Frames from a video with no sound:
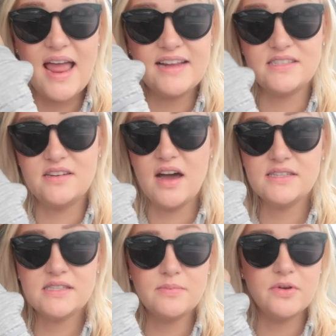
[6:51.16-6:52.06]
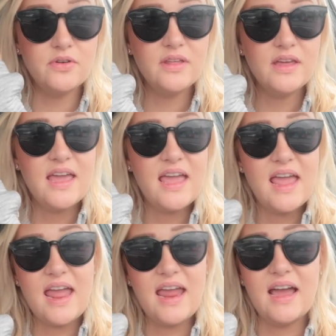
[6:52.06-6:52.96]
it's not smooth.
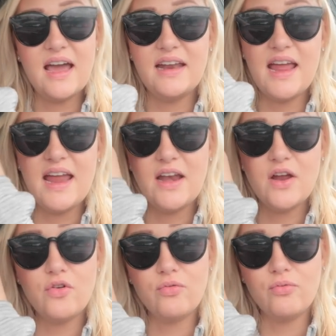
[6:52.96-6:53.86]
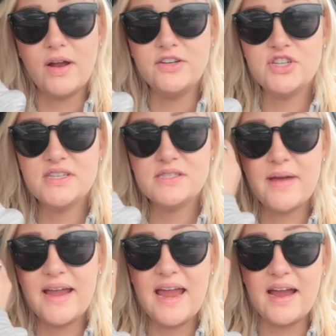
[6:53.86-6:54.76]
And it crunches
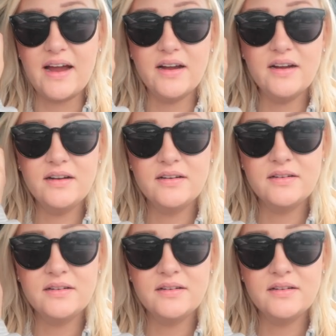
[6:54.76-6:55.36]
my hair.